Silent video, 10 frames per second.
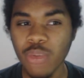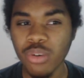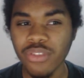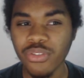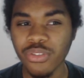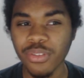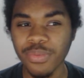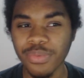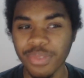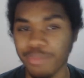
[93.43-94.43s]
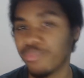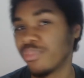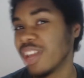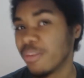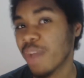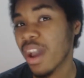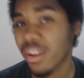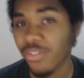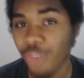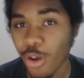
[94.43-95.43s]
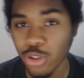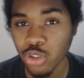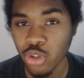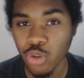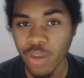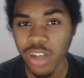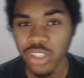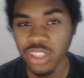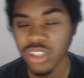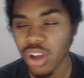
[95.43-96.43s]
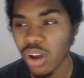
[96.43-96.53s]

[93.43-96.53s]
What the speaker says: would have played better in the first two matches,